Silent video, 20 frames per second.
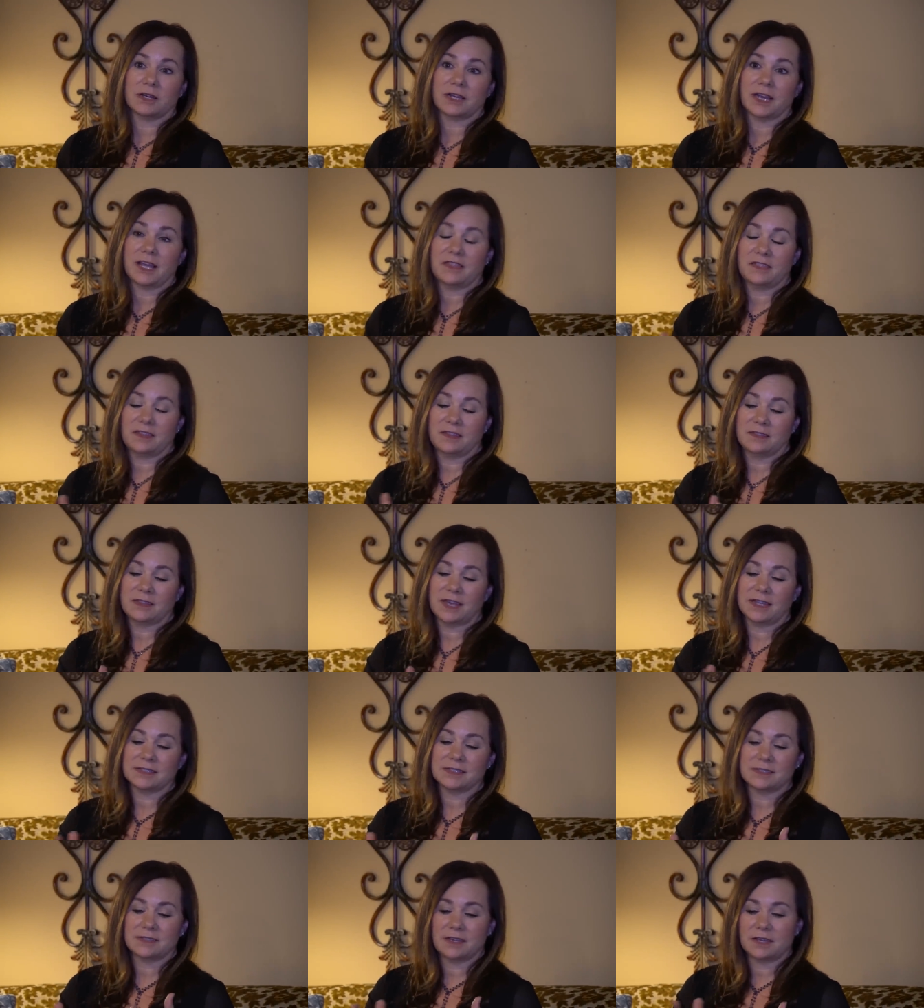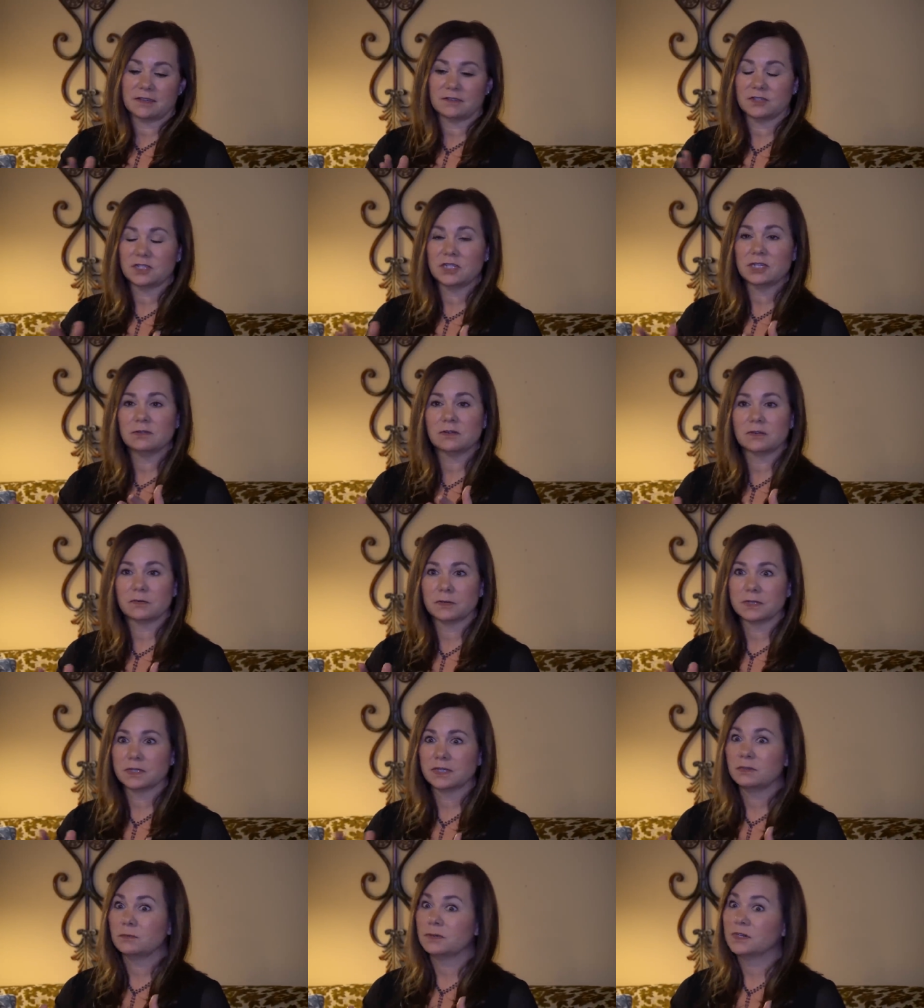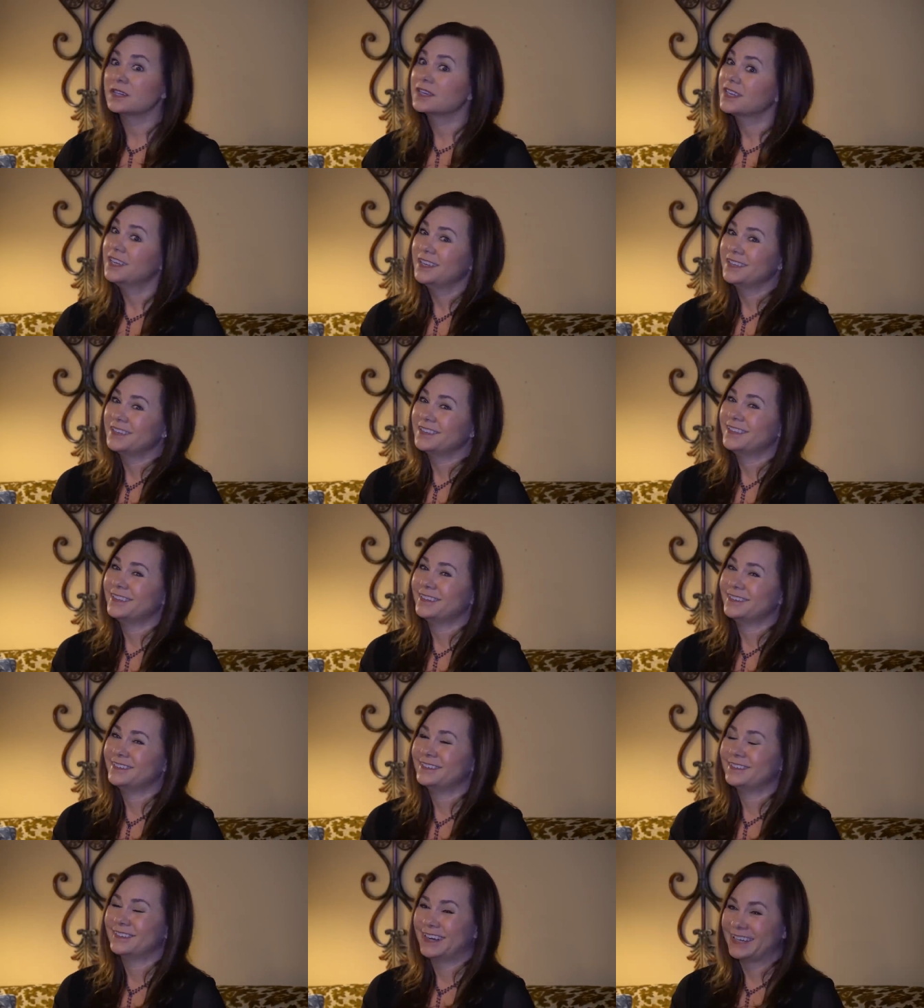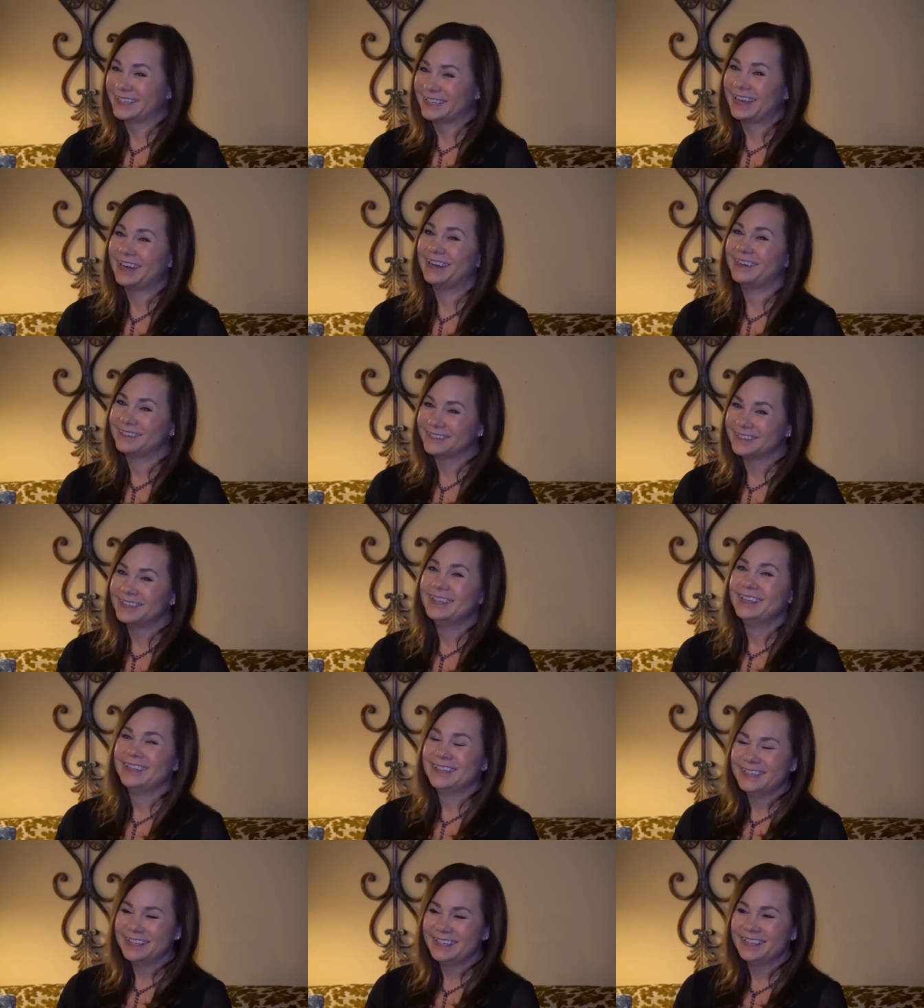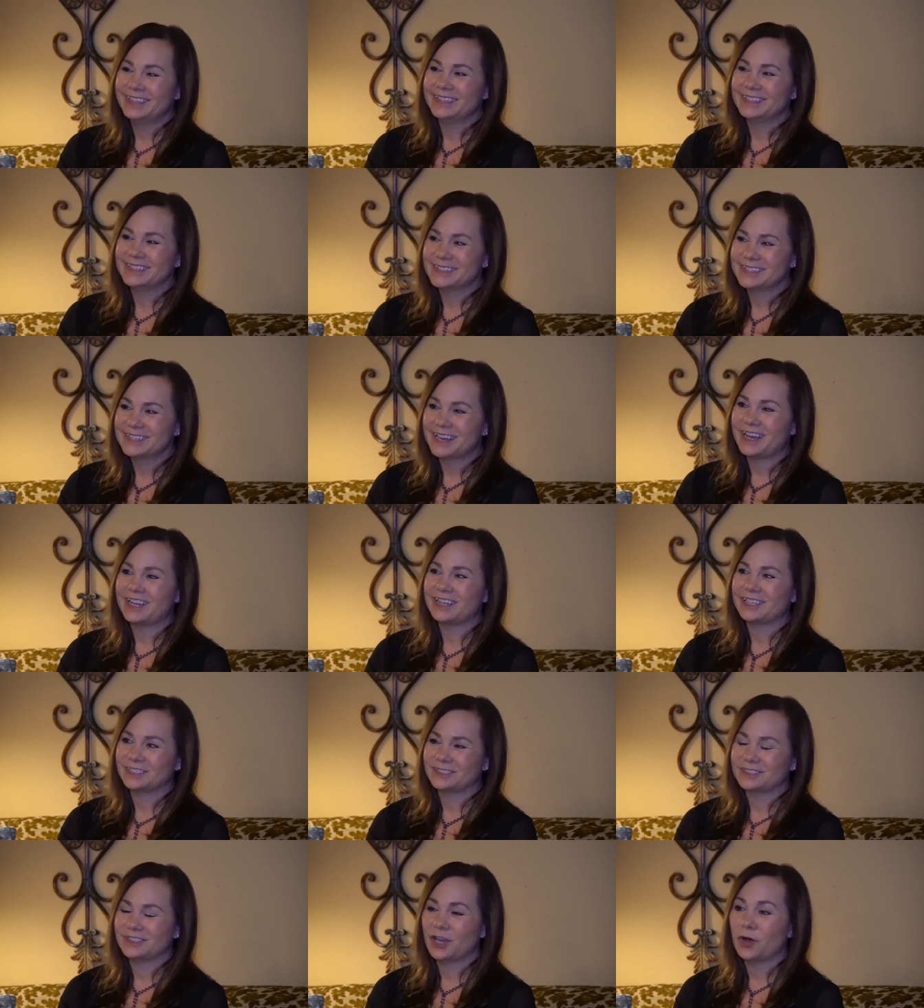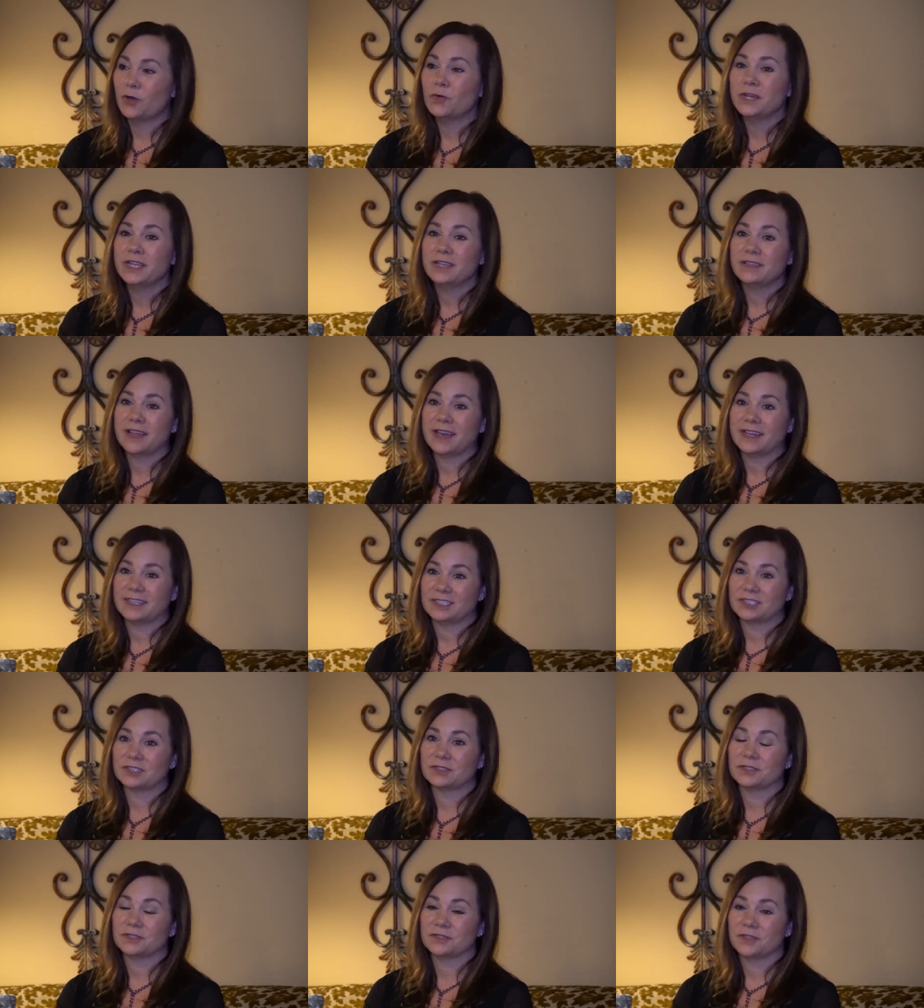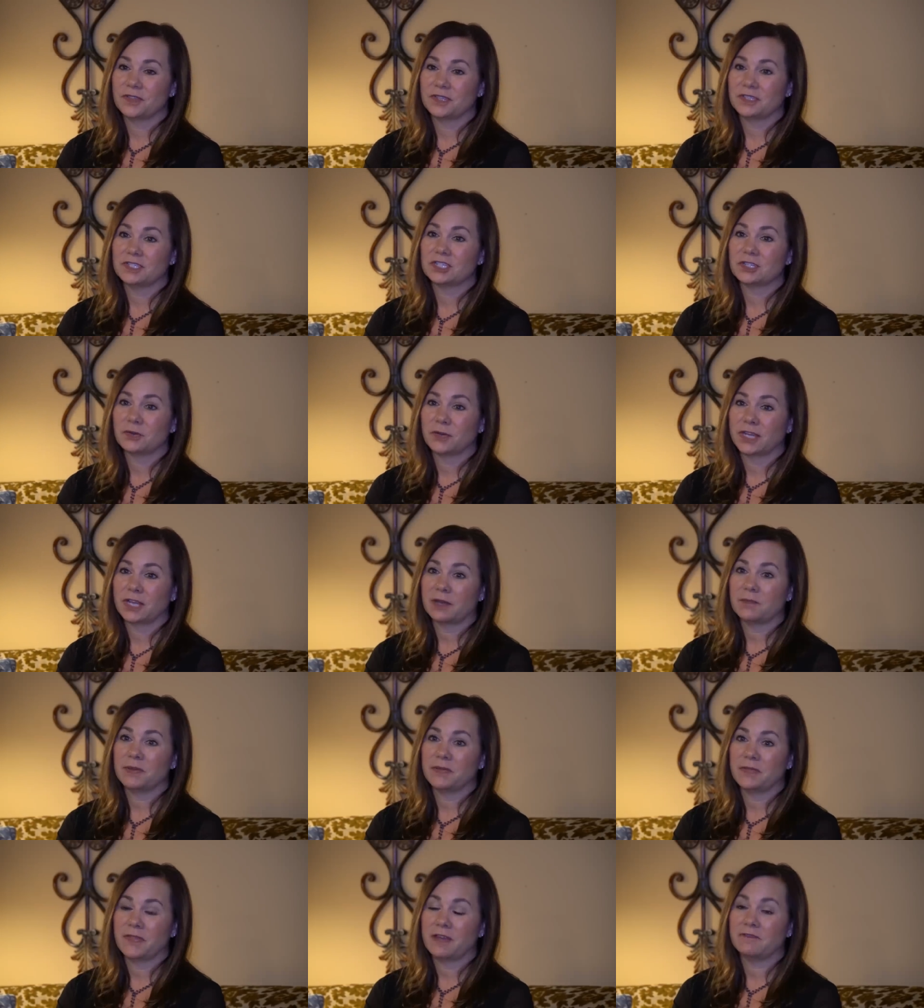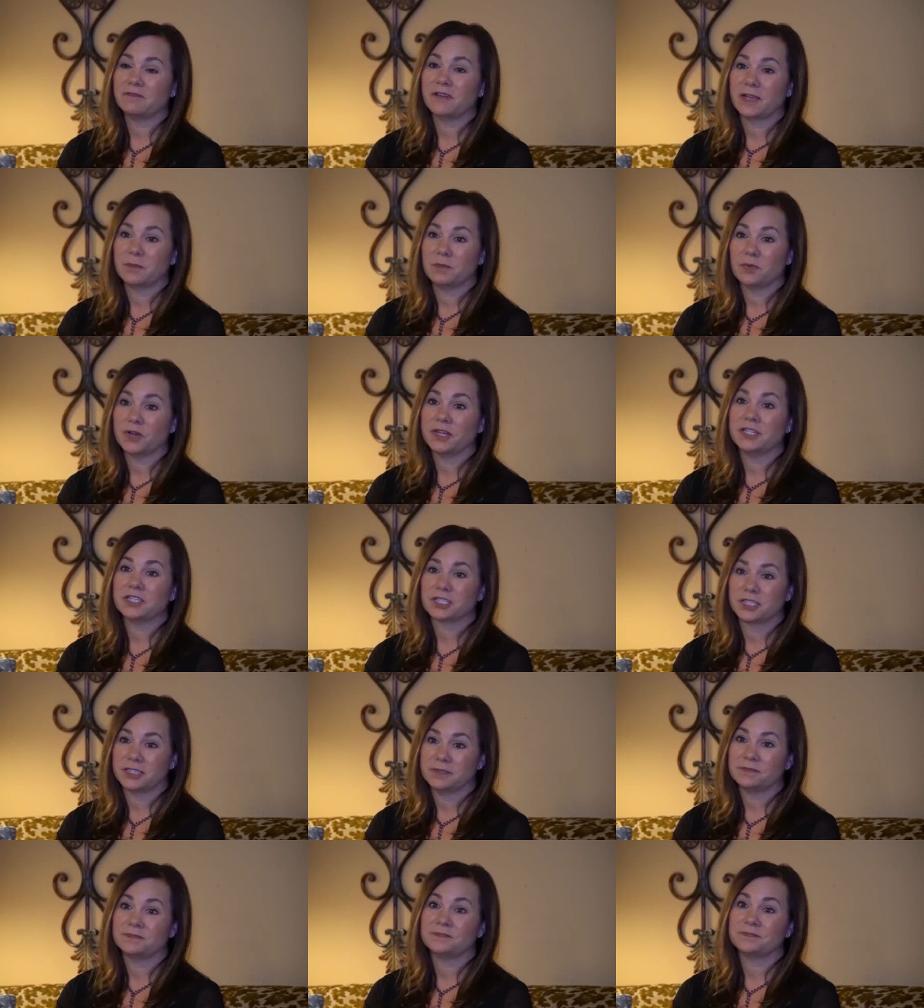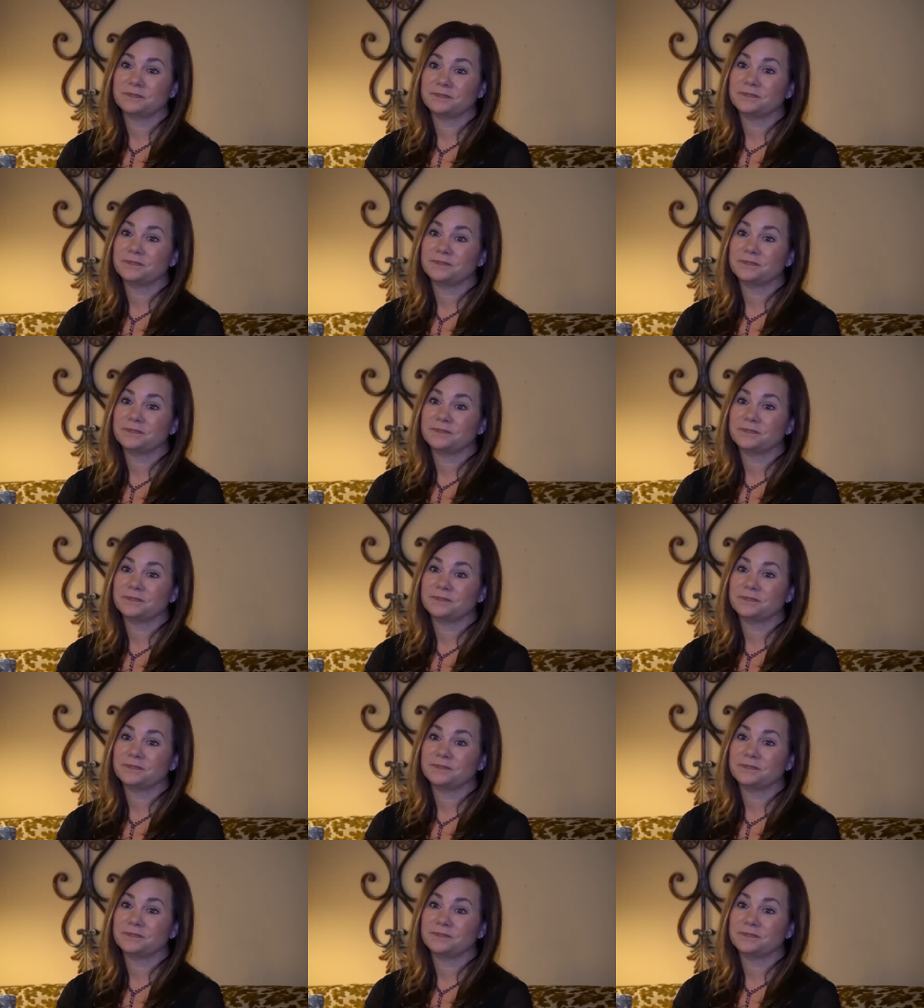And I think that's the energy we're really working through right now, is uh, owning that truth and showing up in that vibration.